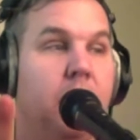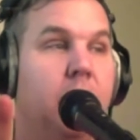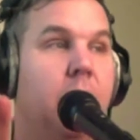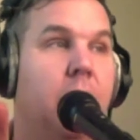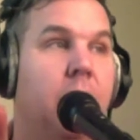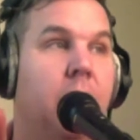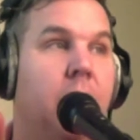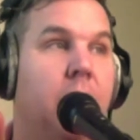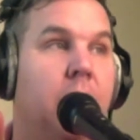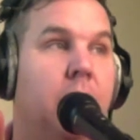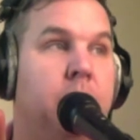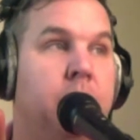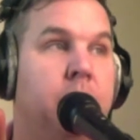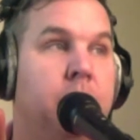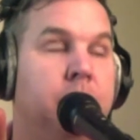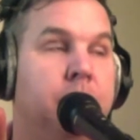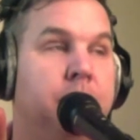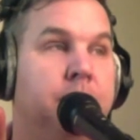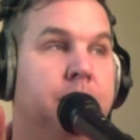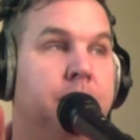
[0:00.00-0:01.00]

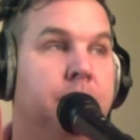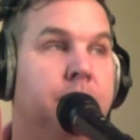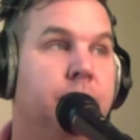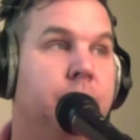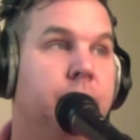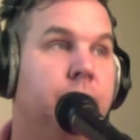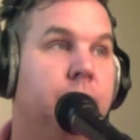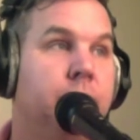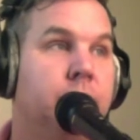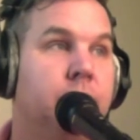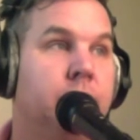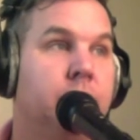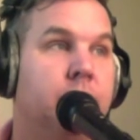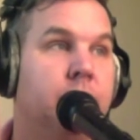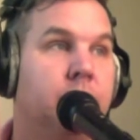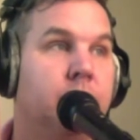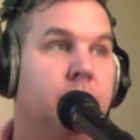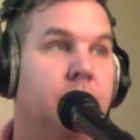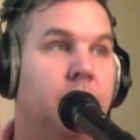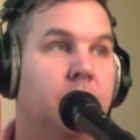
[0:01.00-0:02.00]
Um,
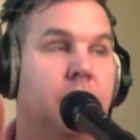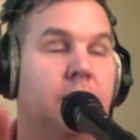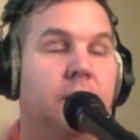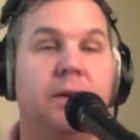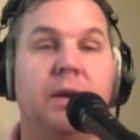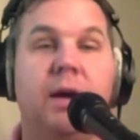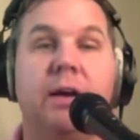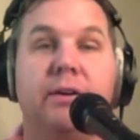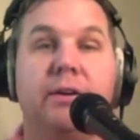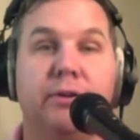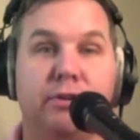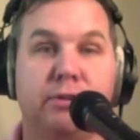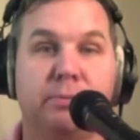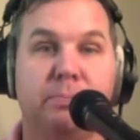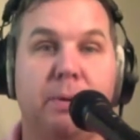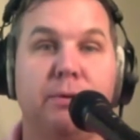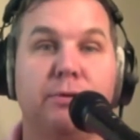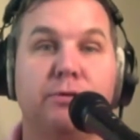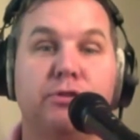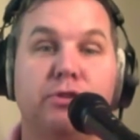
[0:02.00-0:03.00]
Not to
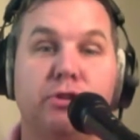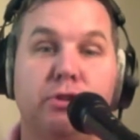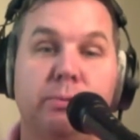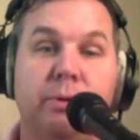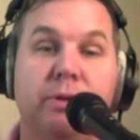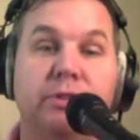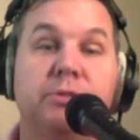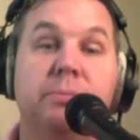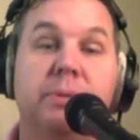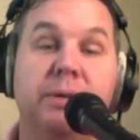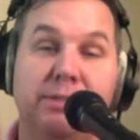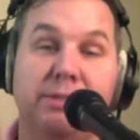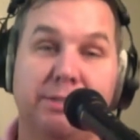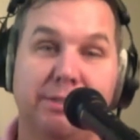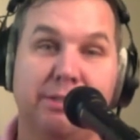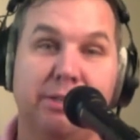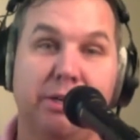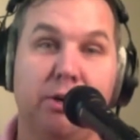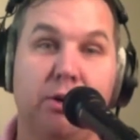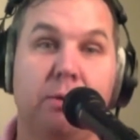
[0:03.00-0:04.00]
expose too much
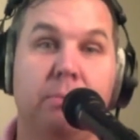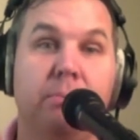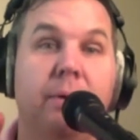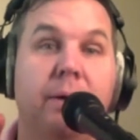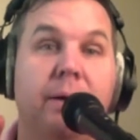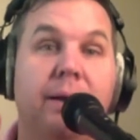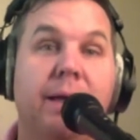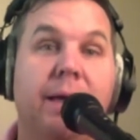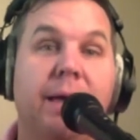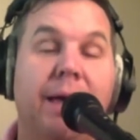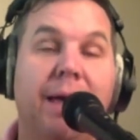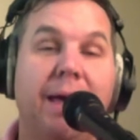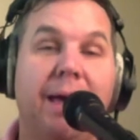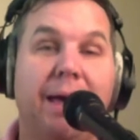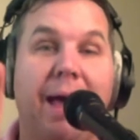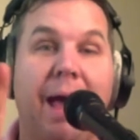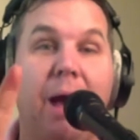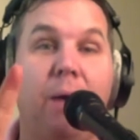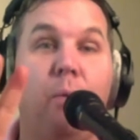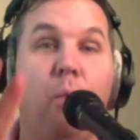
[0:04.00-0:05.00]
business here, but
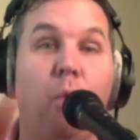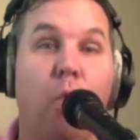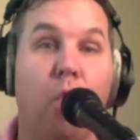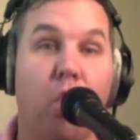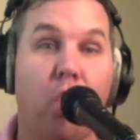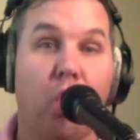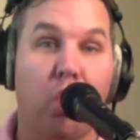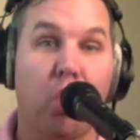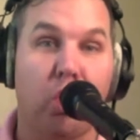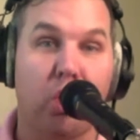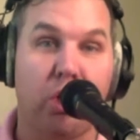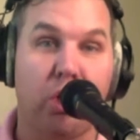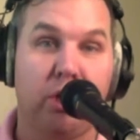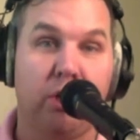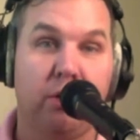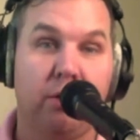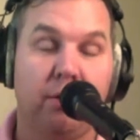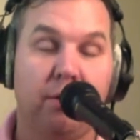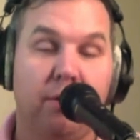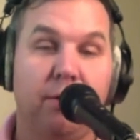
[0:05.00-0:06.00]
at work
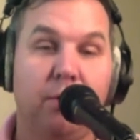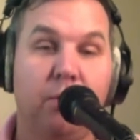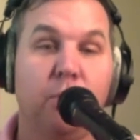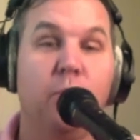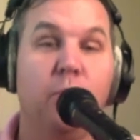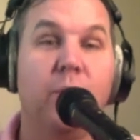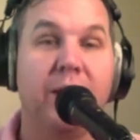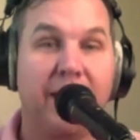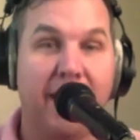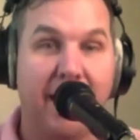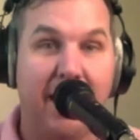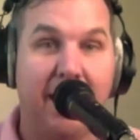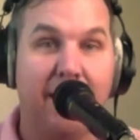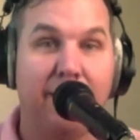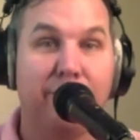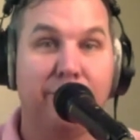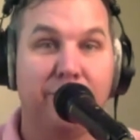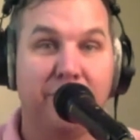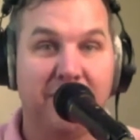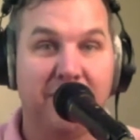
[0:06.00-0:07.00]
we
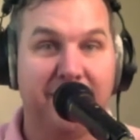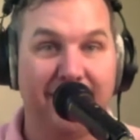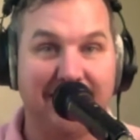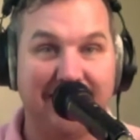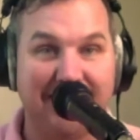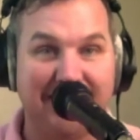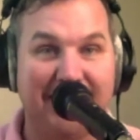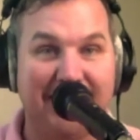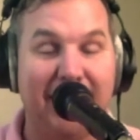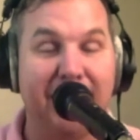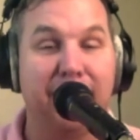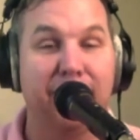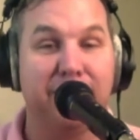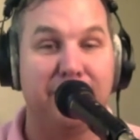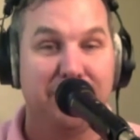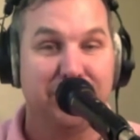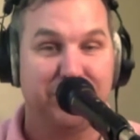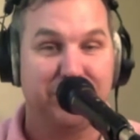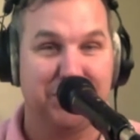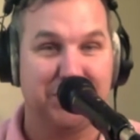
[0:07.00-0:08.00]
have
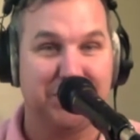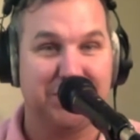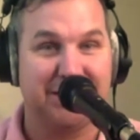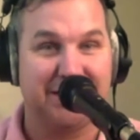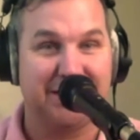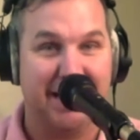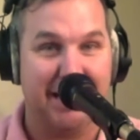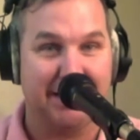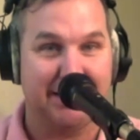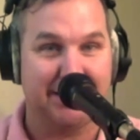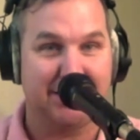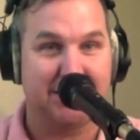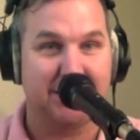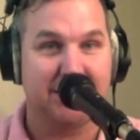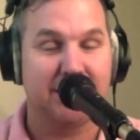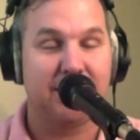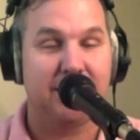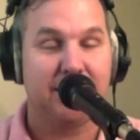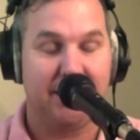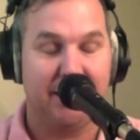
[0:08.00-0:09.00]
television sets
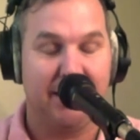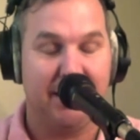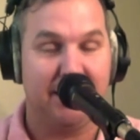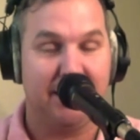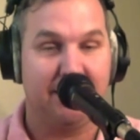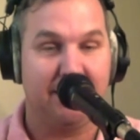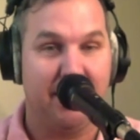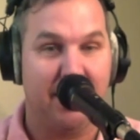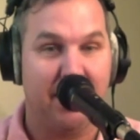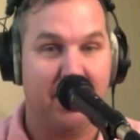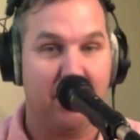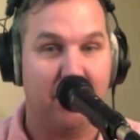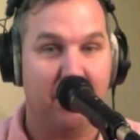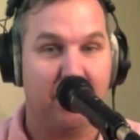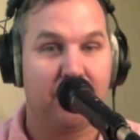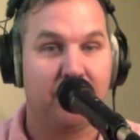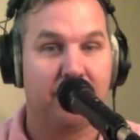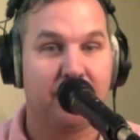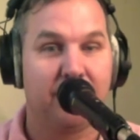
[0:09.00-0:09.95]
in there,